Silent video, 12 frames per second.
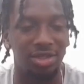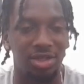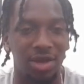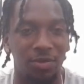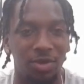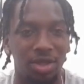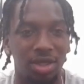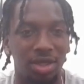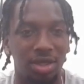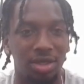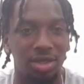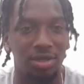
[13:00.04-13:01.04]
year that
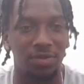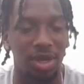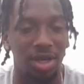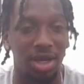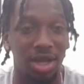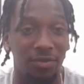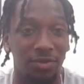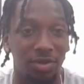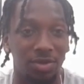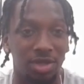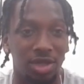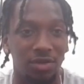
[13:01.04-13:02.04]
really made a name for
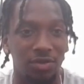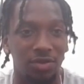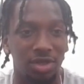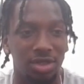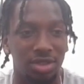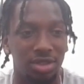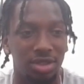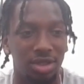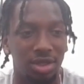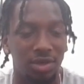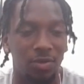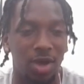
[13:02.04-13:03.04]
himself is
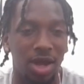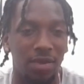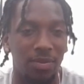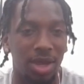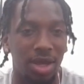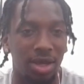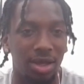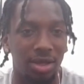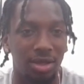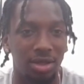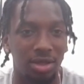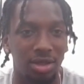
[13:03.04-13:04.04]
Ryan Manning.
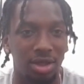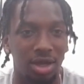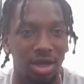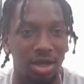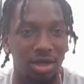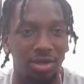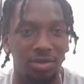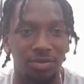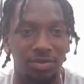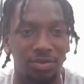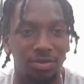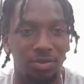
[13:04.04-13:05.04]

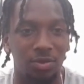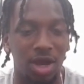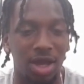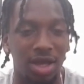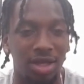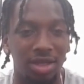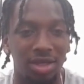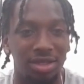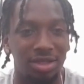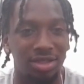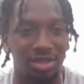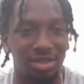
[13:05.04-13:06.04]
Ryan
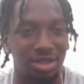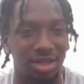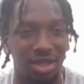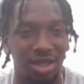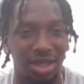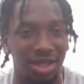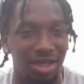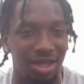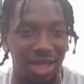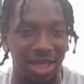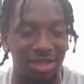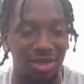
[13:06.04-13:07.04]

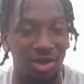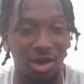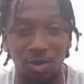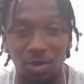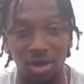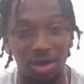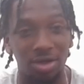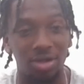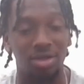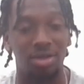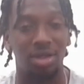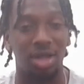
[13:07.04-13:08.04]
he's a hard
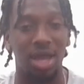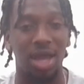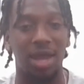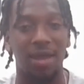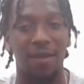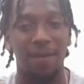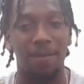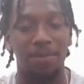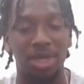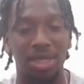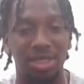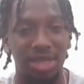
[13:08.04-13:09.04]
worker, and
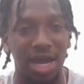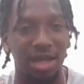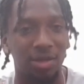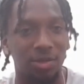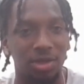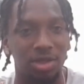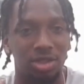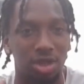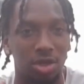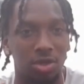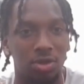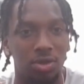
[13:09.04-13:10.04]
his talent really
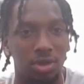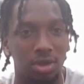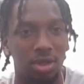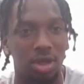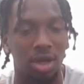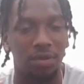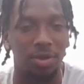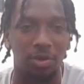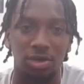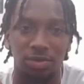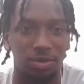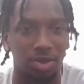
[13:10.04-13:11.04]
showed on
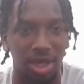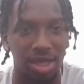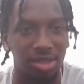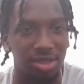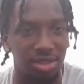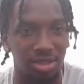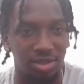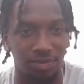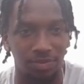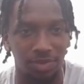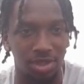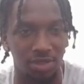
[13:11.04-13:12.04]
multiple occasions
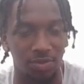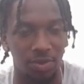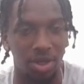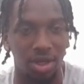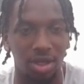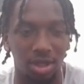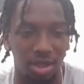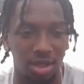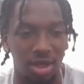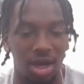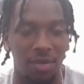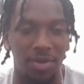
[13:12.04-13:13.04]
this spring.
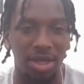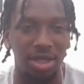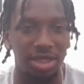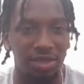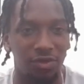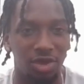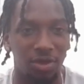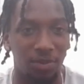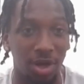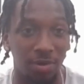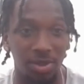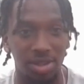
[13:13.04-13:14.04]
At least for the
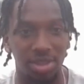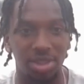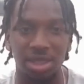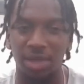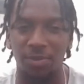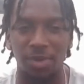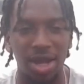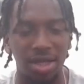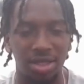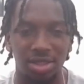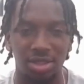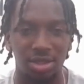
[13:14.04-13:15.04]
public to see in
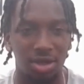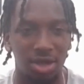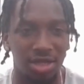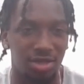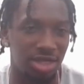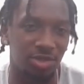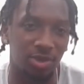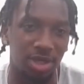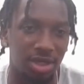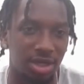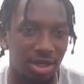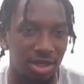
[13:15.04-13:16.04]
practice, that's what he
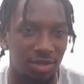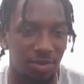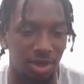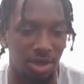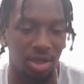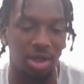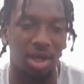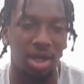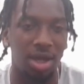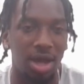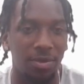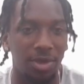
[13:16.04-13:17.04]
does. But
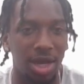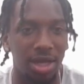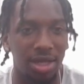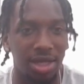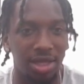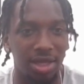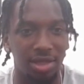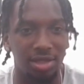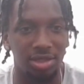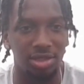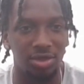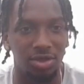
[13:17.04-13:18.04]
I'm glad that he got
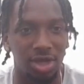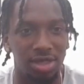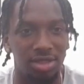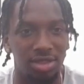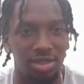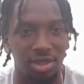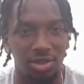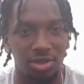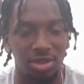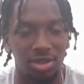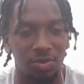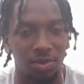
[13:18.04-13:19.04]
to showcase his skills
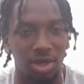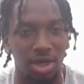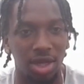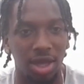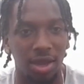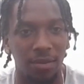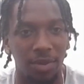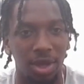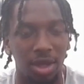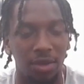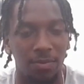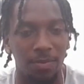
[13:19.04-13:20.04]
in the spring game
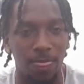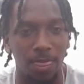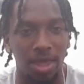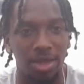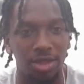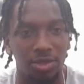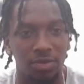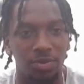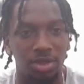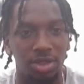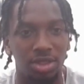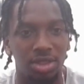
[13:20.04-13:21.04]
and in the
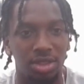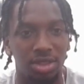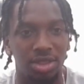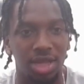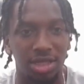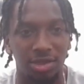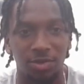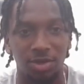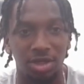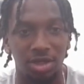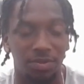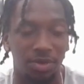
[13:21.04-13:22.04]
scrimmages because that's a
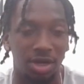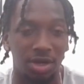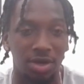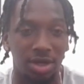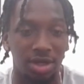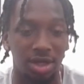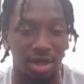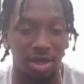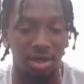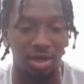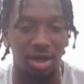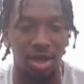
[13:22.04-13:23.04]
really good player right
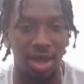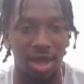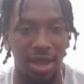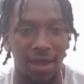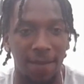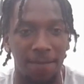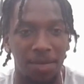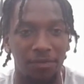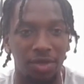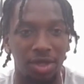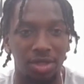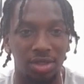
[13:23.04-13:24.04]
there, and I
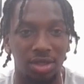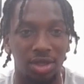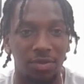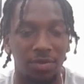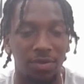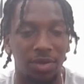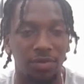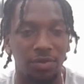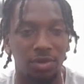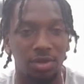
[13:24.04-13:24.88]
feel like he's going to come in big for